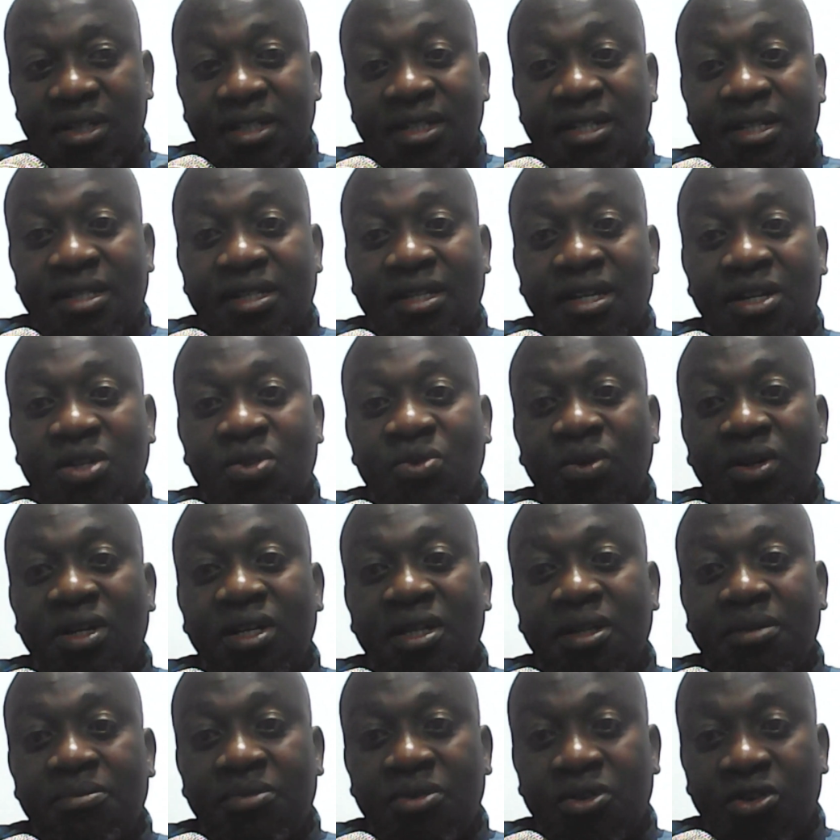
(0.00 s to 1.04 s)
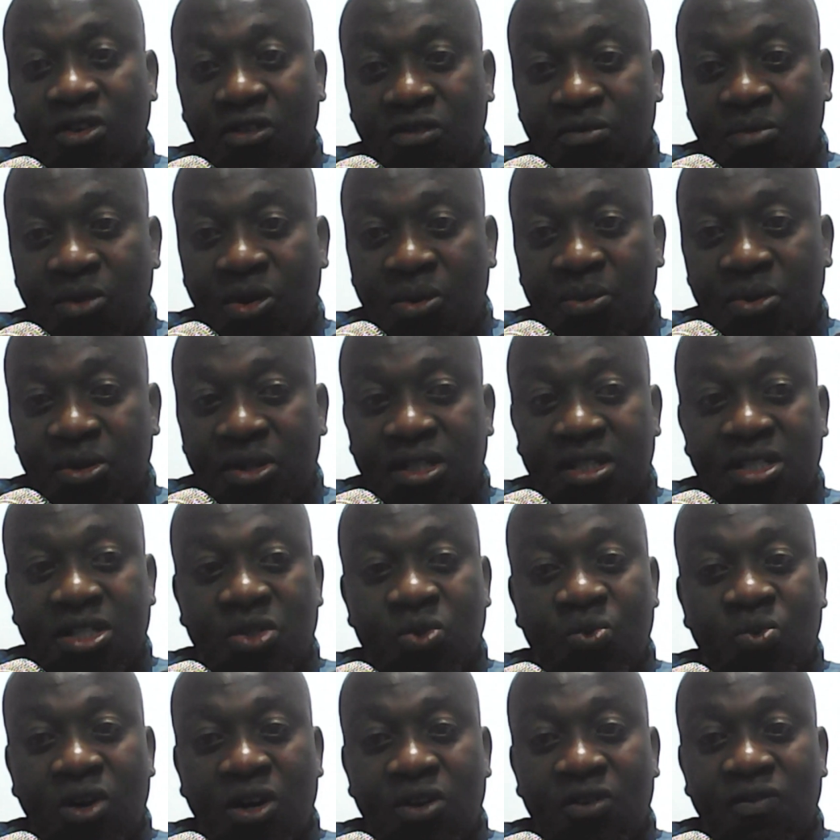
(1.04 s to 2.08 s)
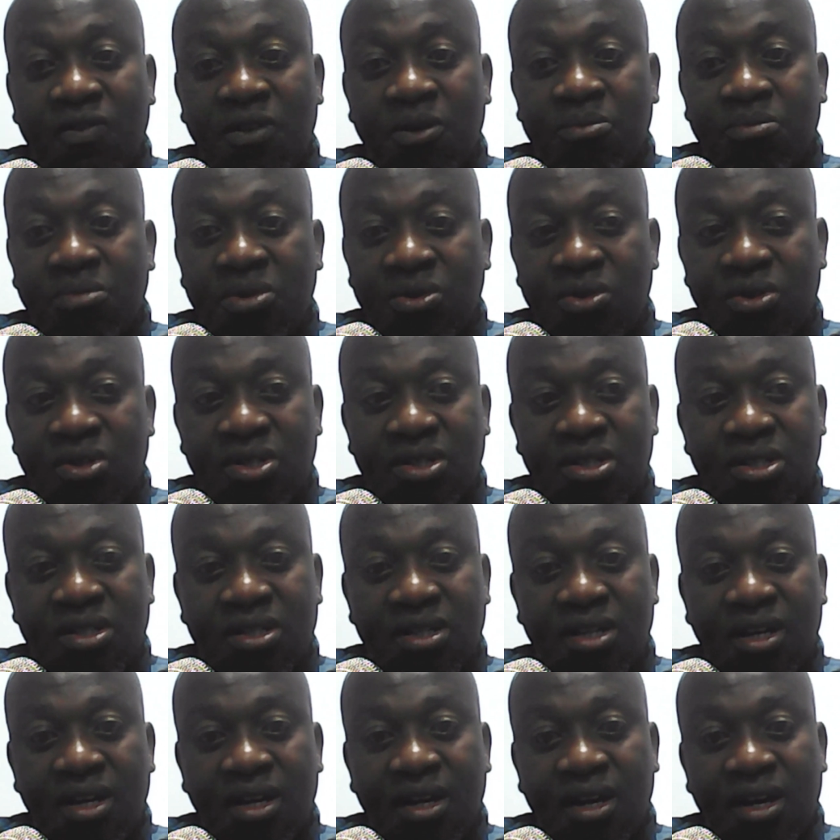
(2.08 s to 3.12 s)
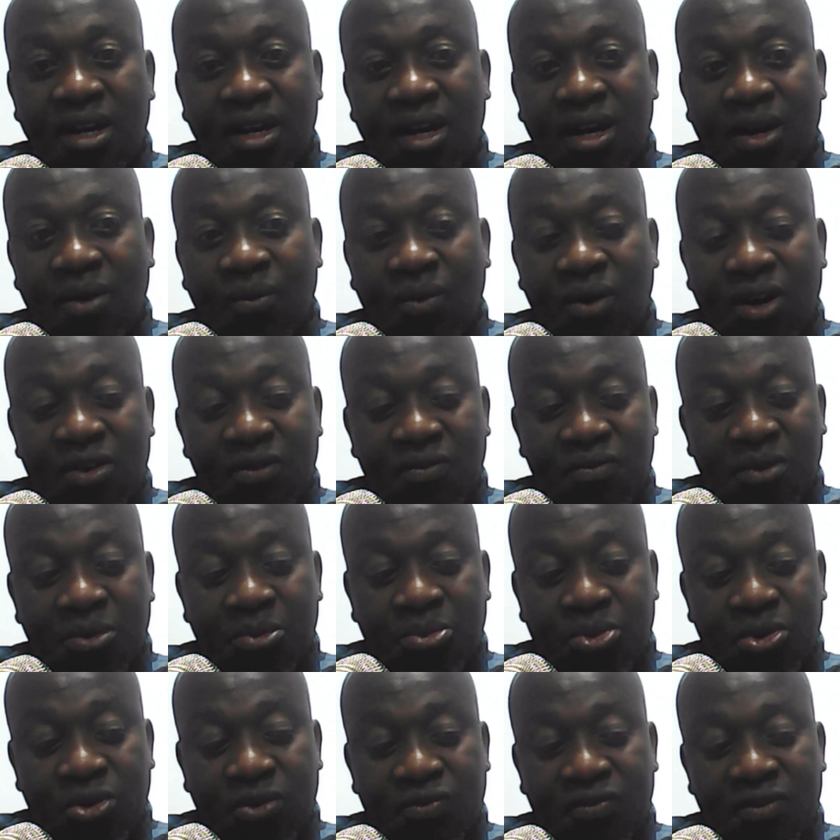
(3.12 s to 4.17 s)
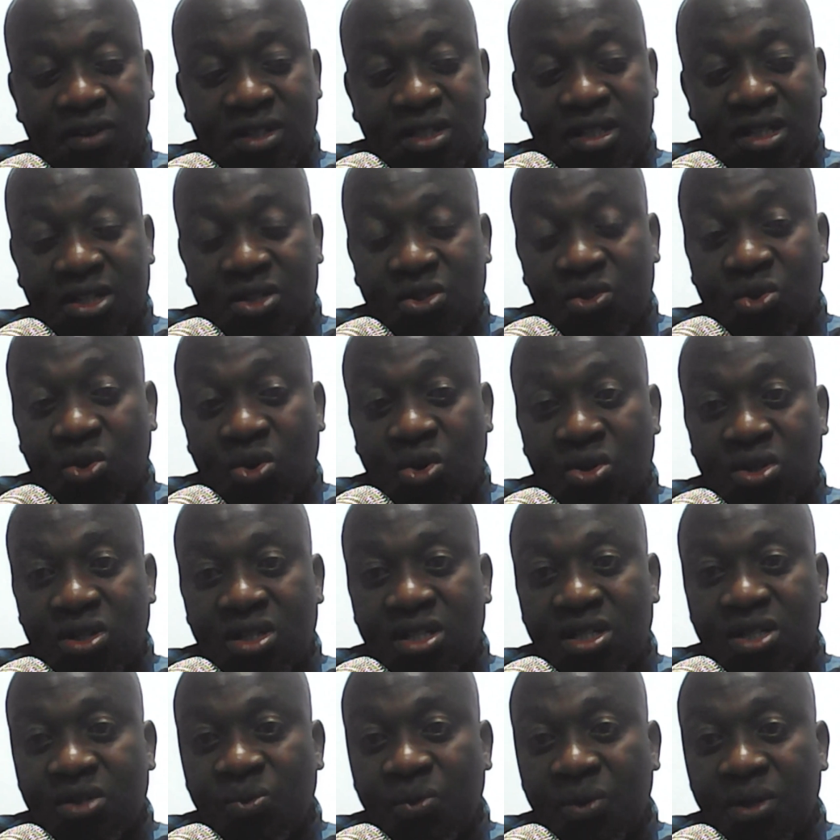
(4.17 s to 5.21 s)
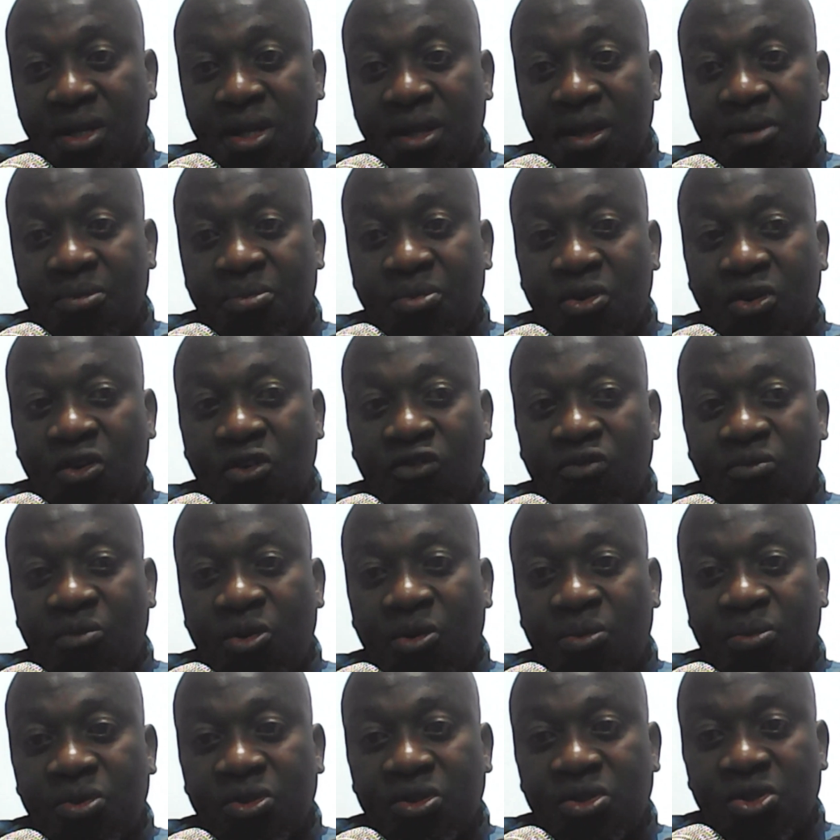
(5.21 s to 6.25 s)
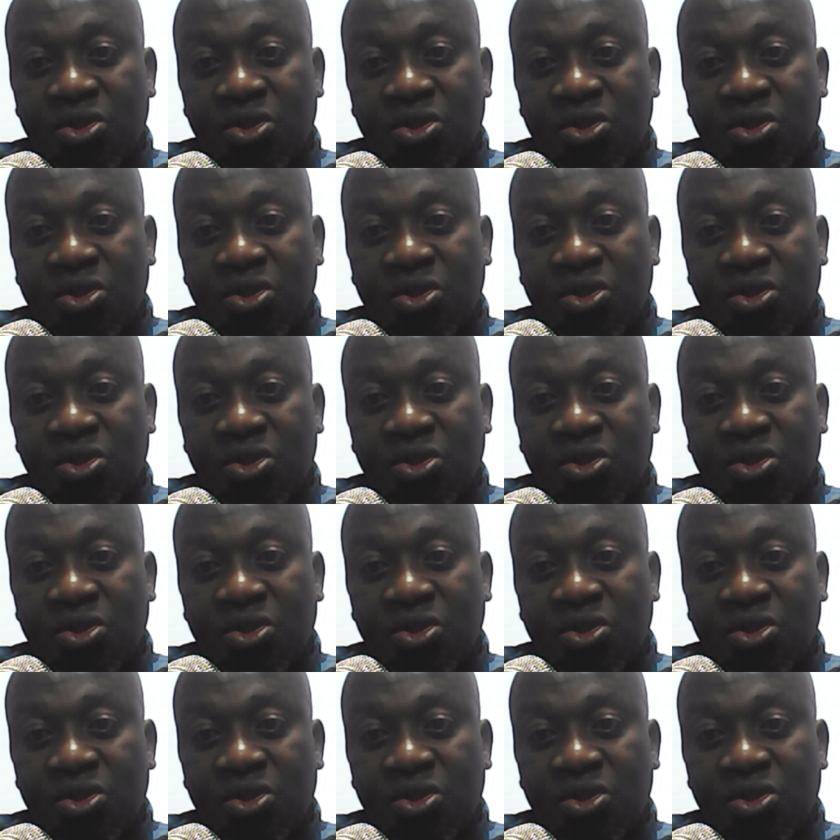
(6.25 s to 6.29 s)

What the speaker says: It is actually in the Book of Mormon. It is one of the books, one of the prophets that wrote within the Book of Mormon.